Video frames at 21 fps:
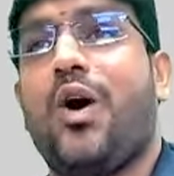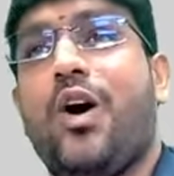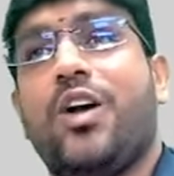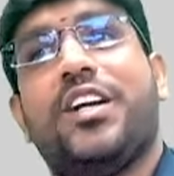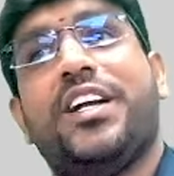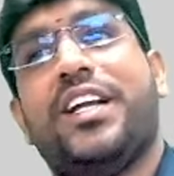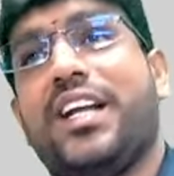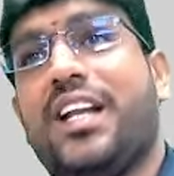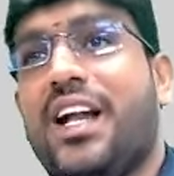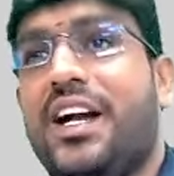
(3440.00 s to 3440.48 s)

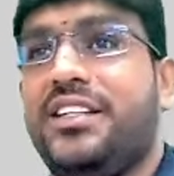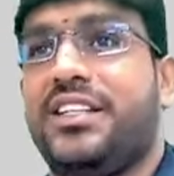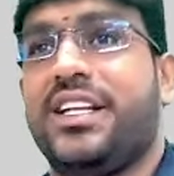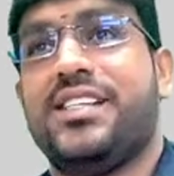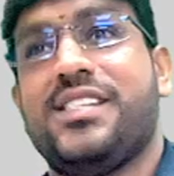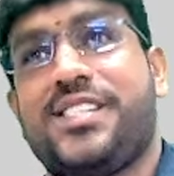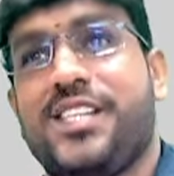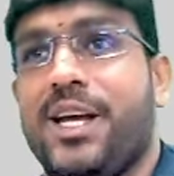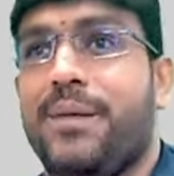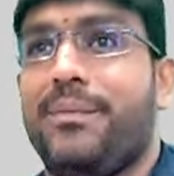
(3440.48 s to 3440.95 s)
already learnt in
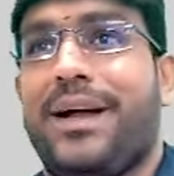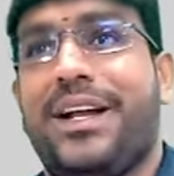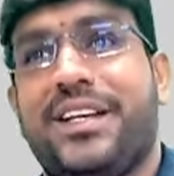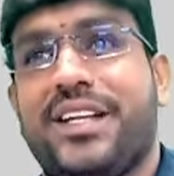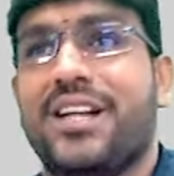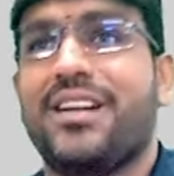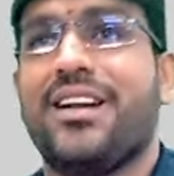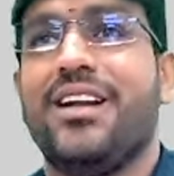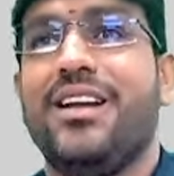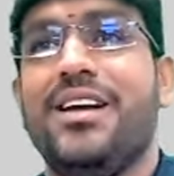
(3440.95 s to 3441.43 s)
CMA
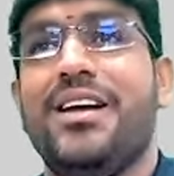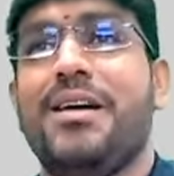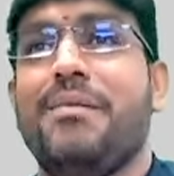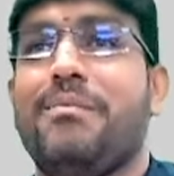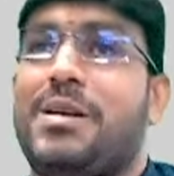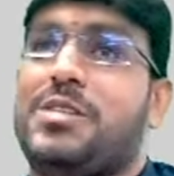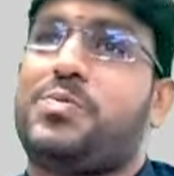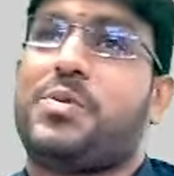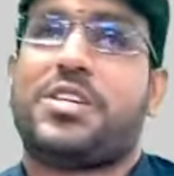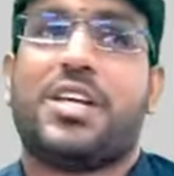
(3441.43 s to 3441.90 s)
Inter,
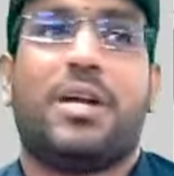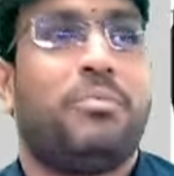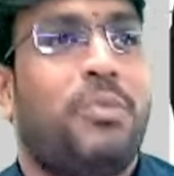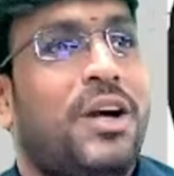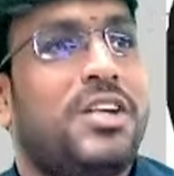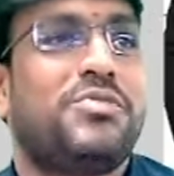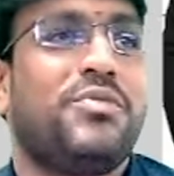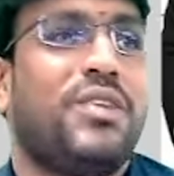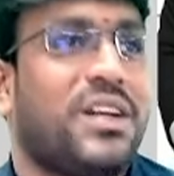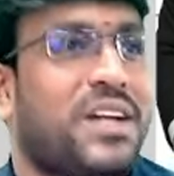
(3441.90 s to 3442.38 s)
but special
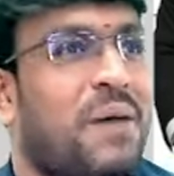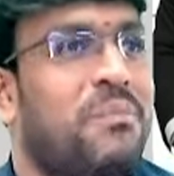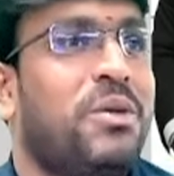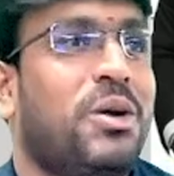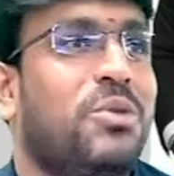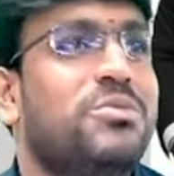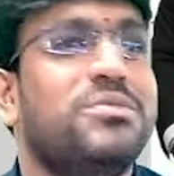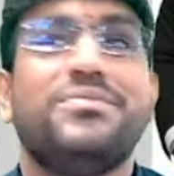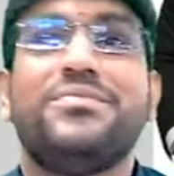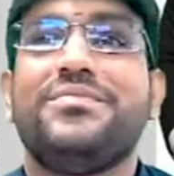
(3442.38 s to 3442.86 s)
points will come now.